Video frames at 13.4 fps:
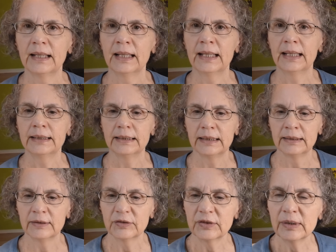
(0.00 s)
And
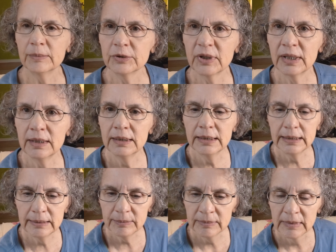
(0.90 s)
in the
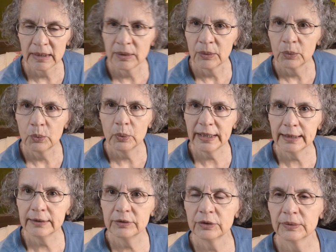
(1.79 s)
summertime, we
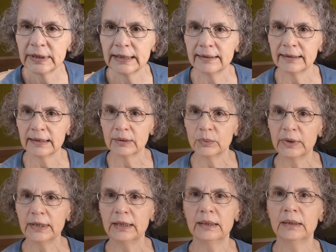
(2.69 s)
didn't do anything.
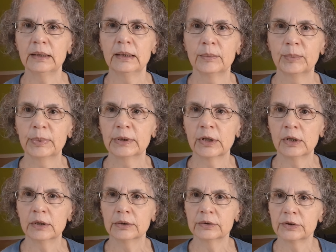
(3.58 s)
We didn't
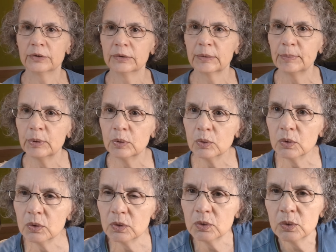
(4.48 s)
belong to a
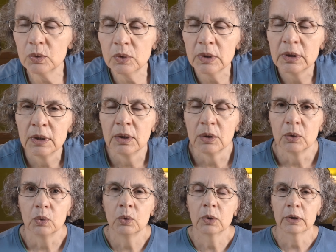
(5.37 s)
pool
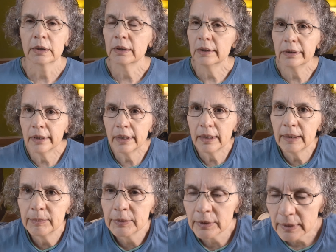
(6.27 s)
or a
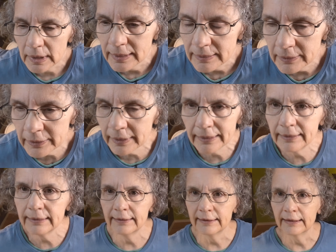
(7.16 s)
club or
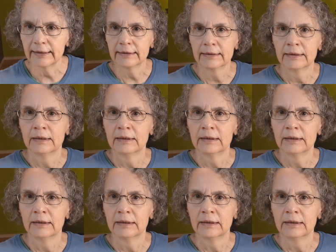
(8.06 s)
anything.